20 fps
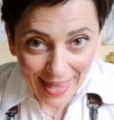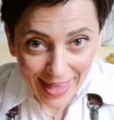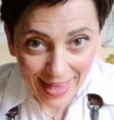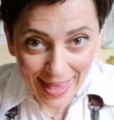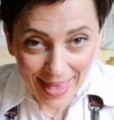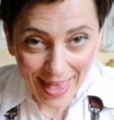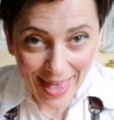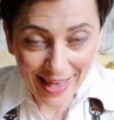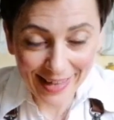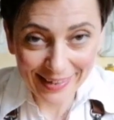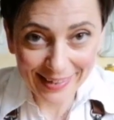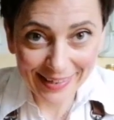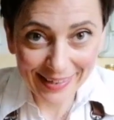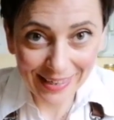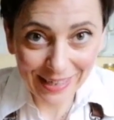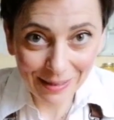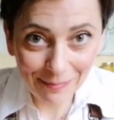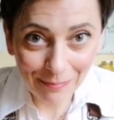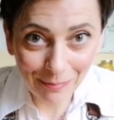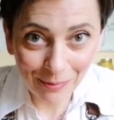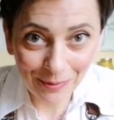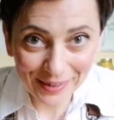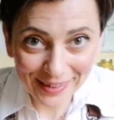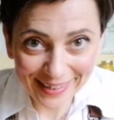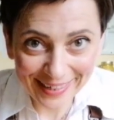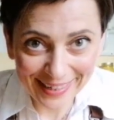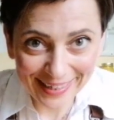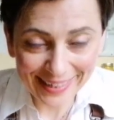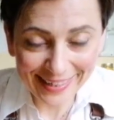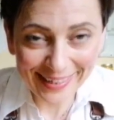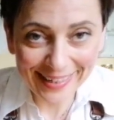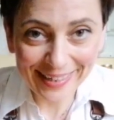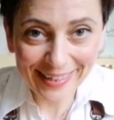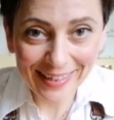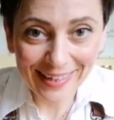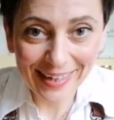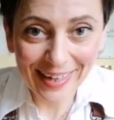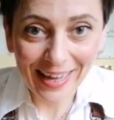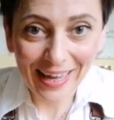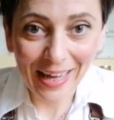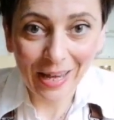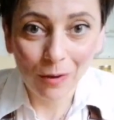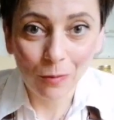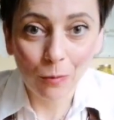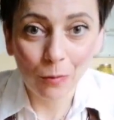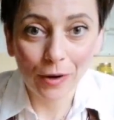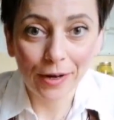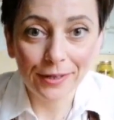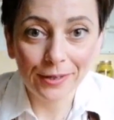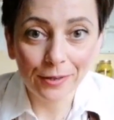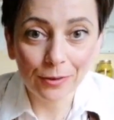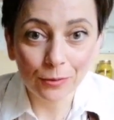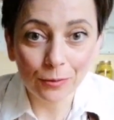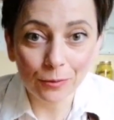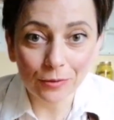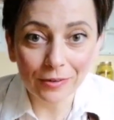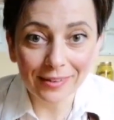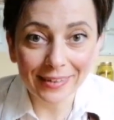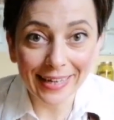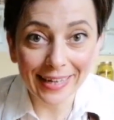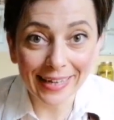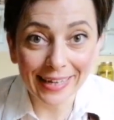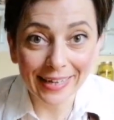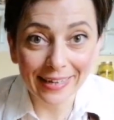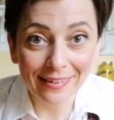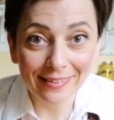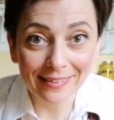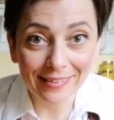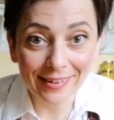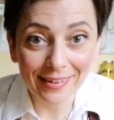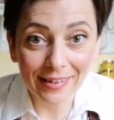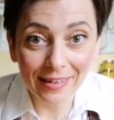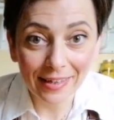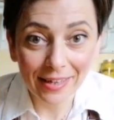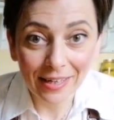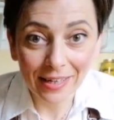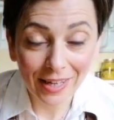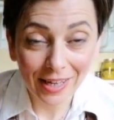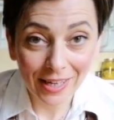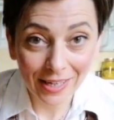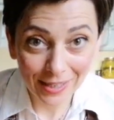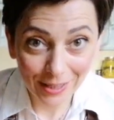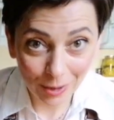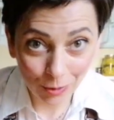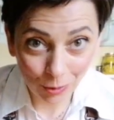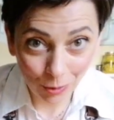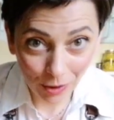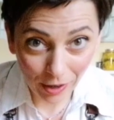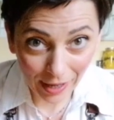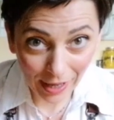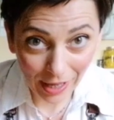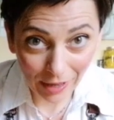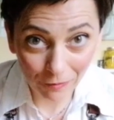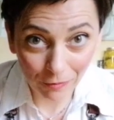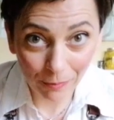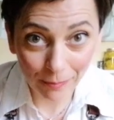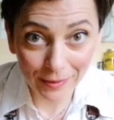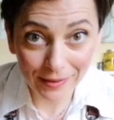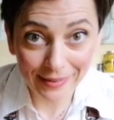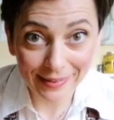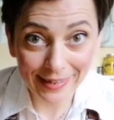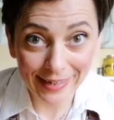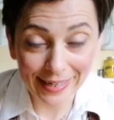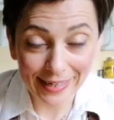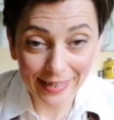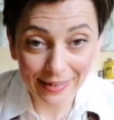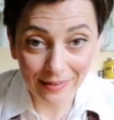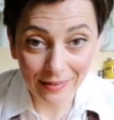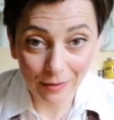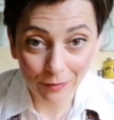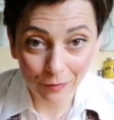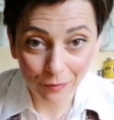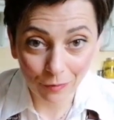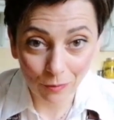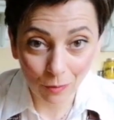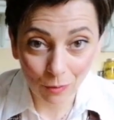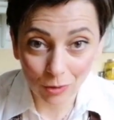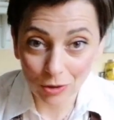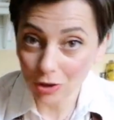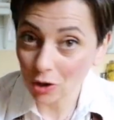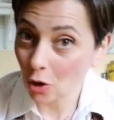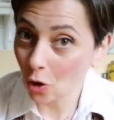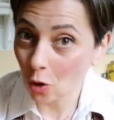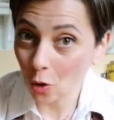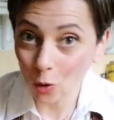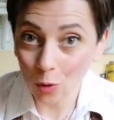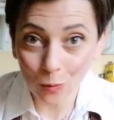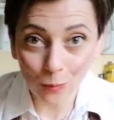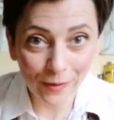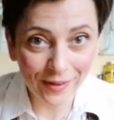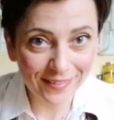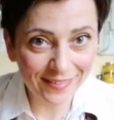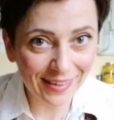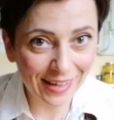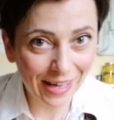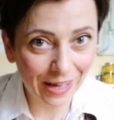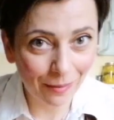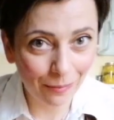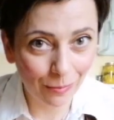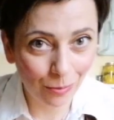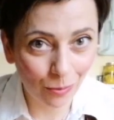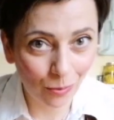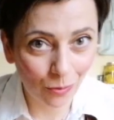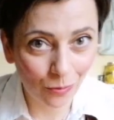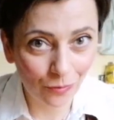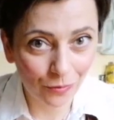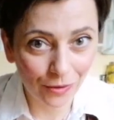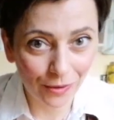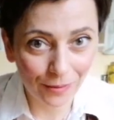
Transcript: and keep on kneading, and when you rotate, you have obtained the fold always above.